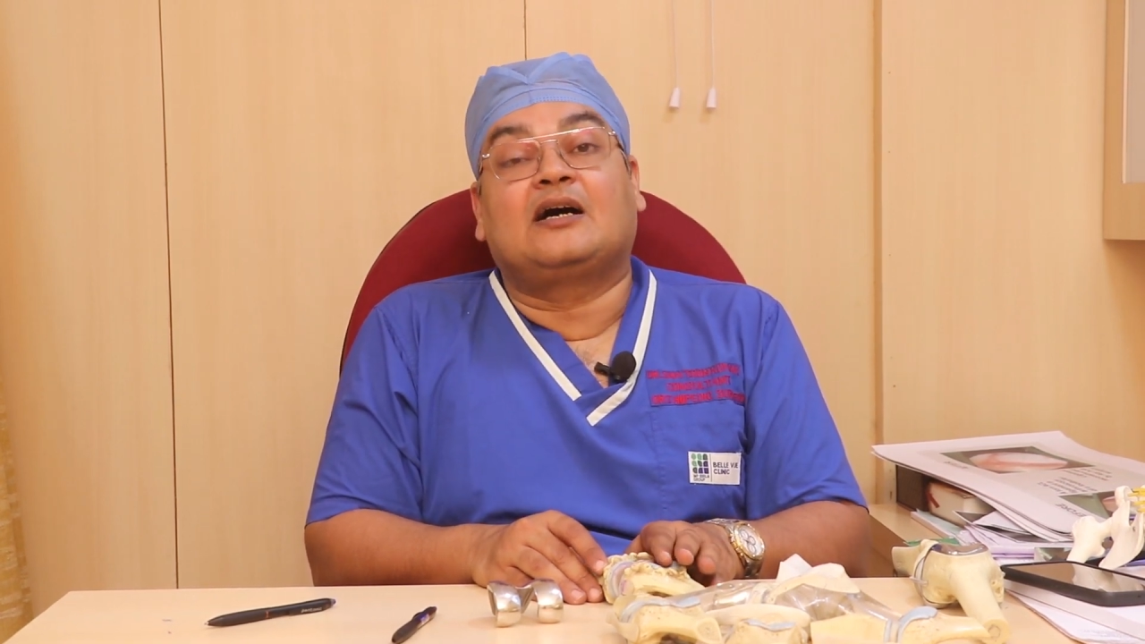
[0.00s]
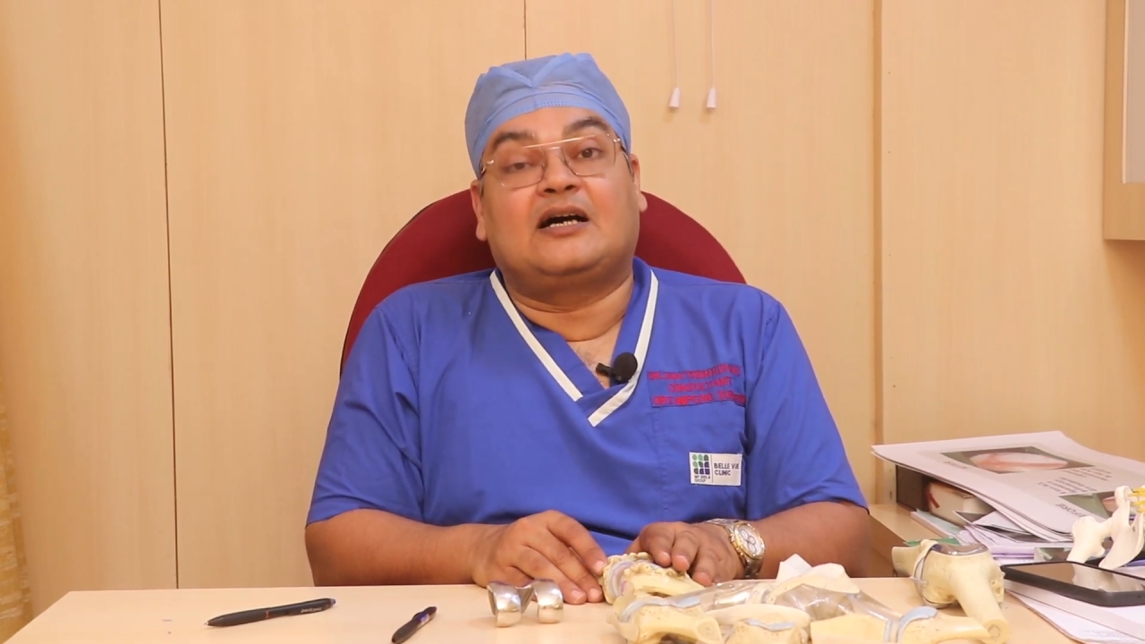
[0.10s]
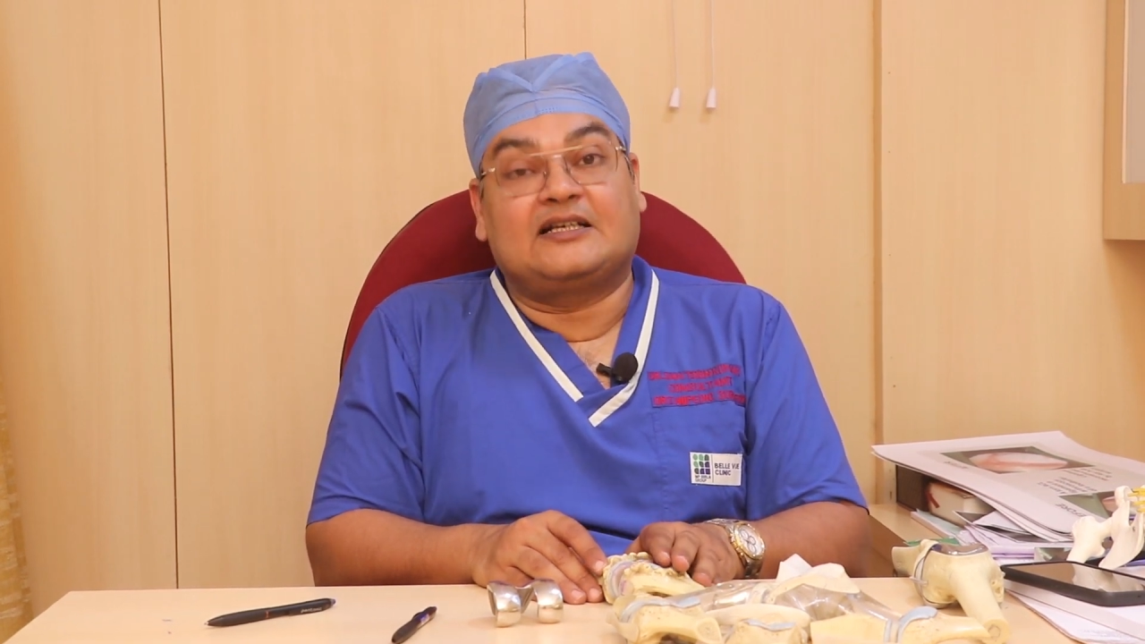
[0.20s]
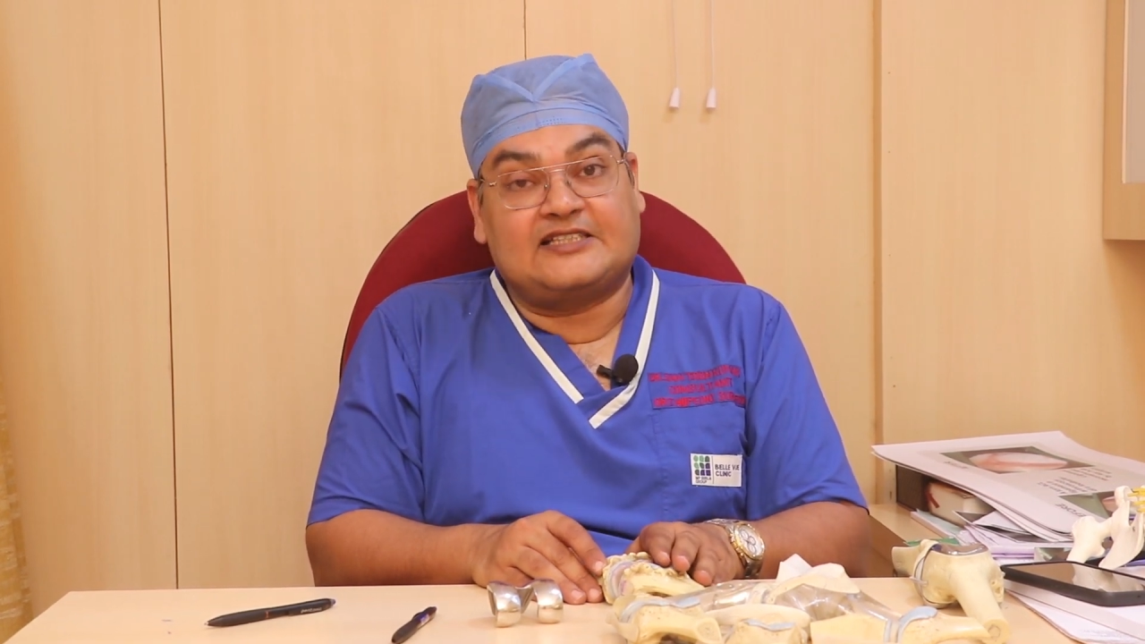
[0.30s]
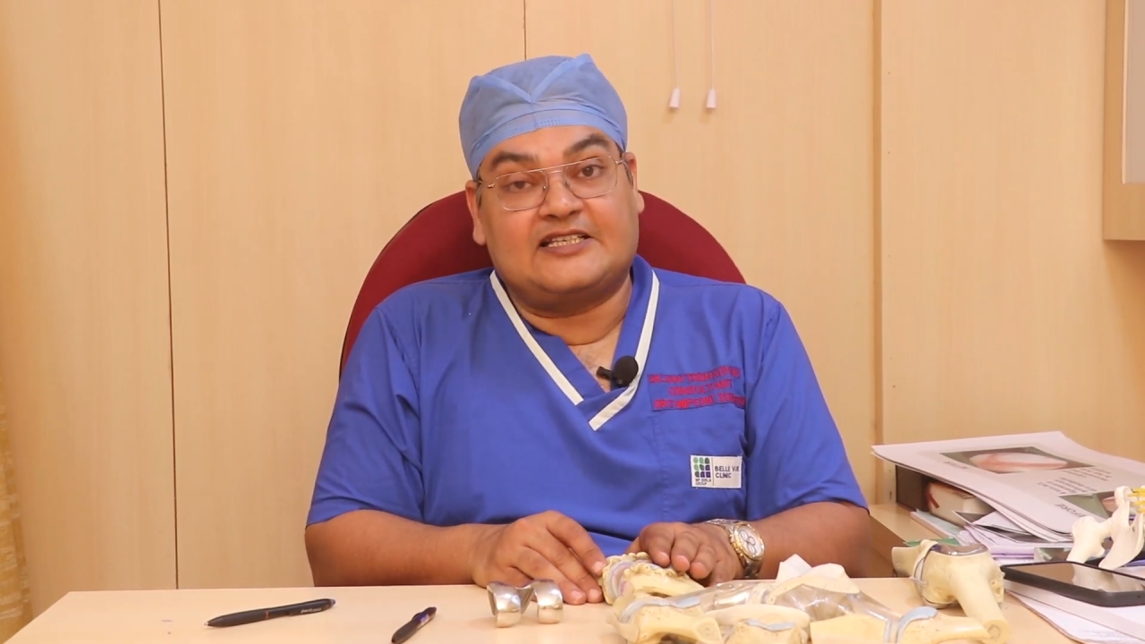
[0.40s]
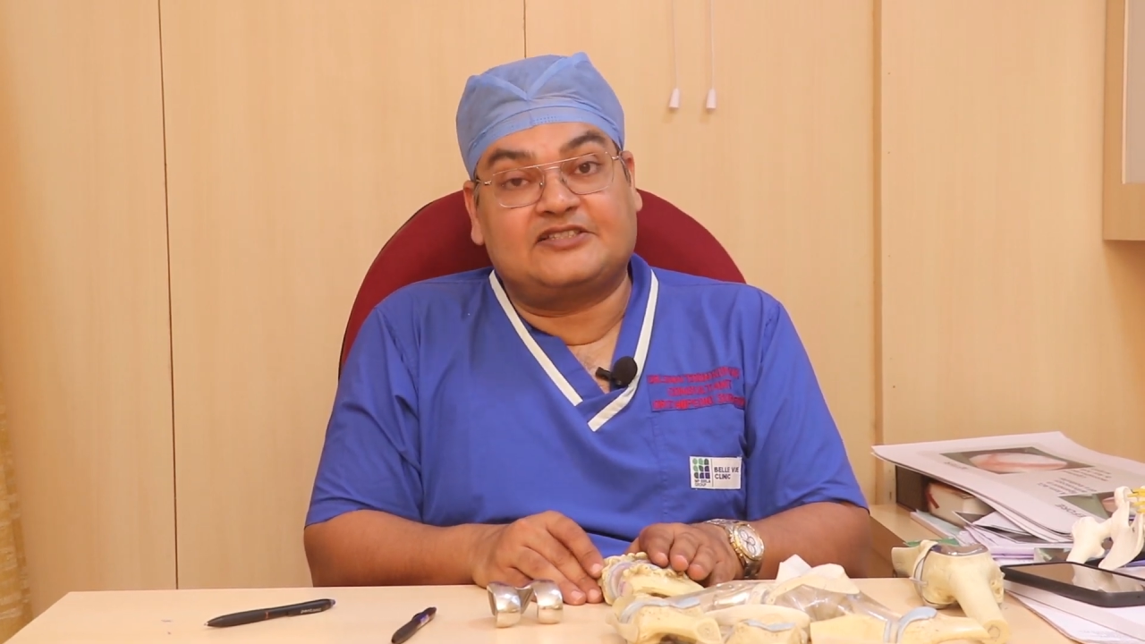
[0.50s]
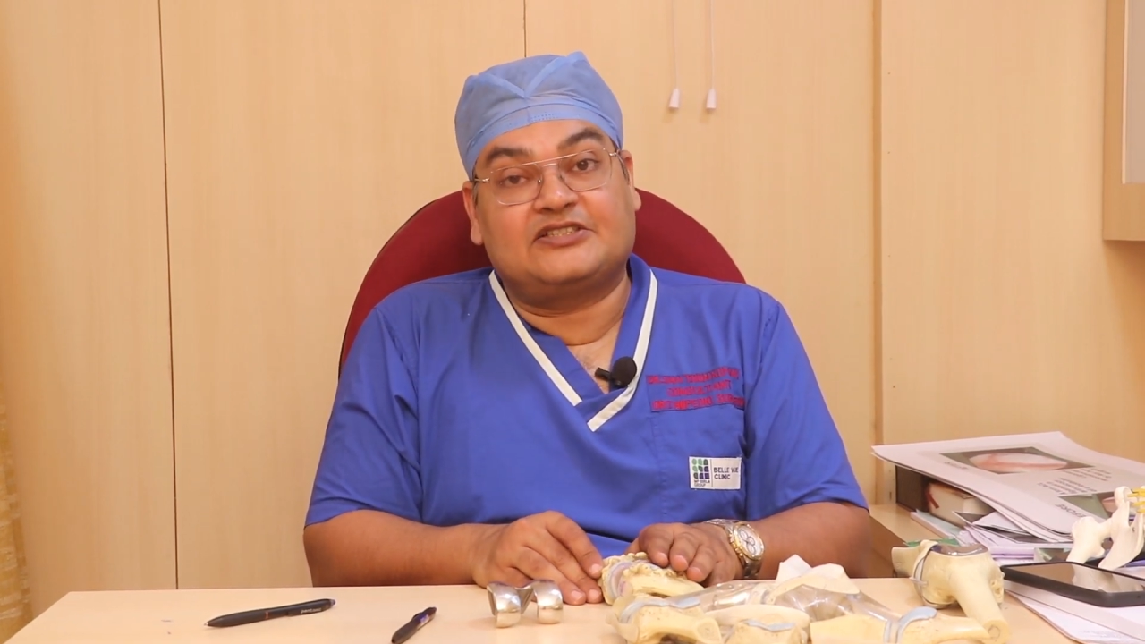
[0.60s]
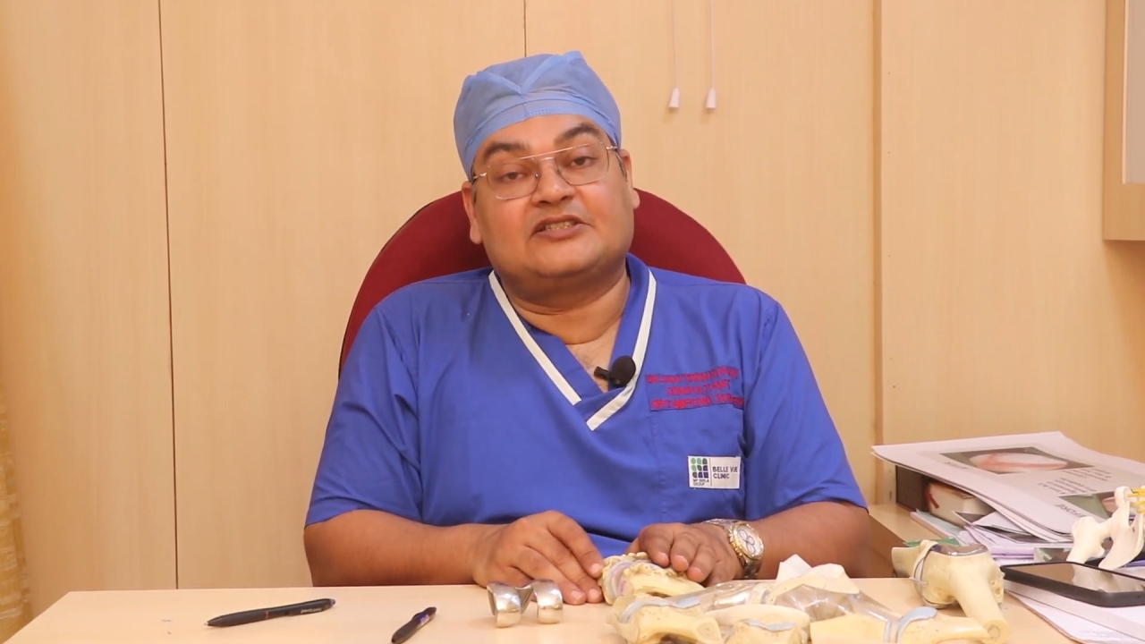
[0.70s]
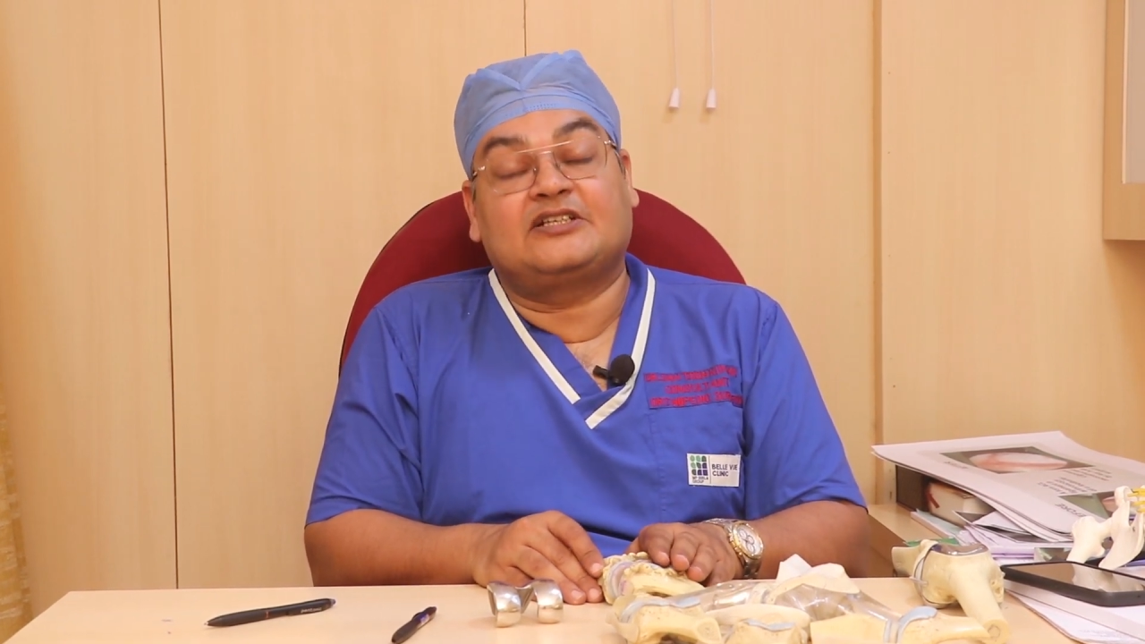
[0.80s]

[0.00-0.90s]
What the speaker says: assessed.